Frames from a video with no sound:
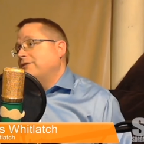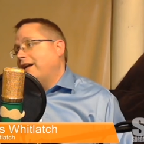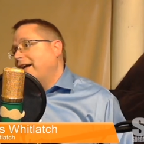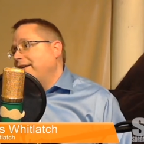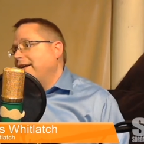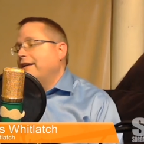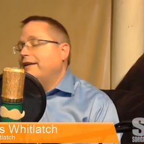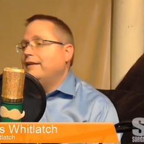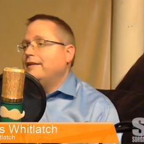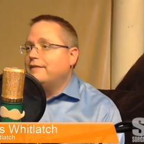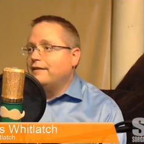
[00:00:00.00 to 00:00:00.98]
right, an idea,
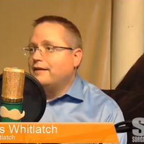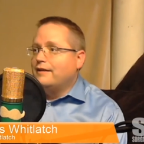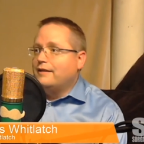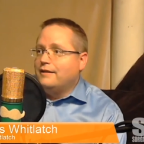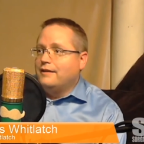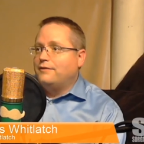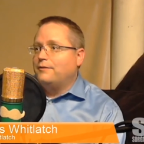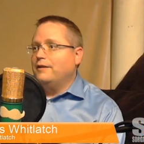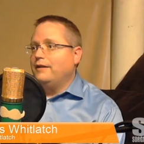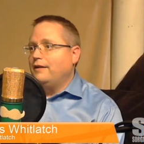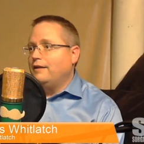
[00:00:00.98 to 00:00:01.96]
and, right, it's
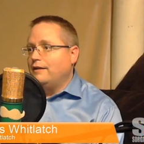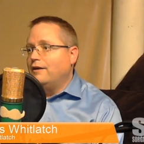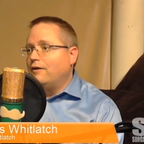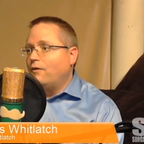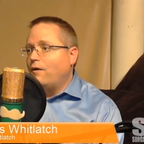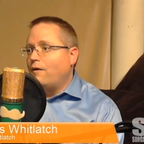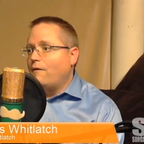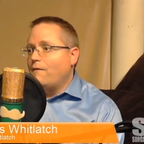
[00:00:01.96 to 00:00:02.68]
really, you know,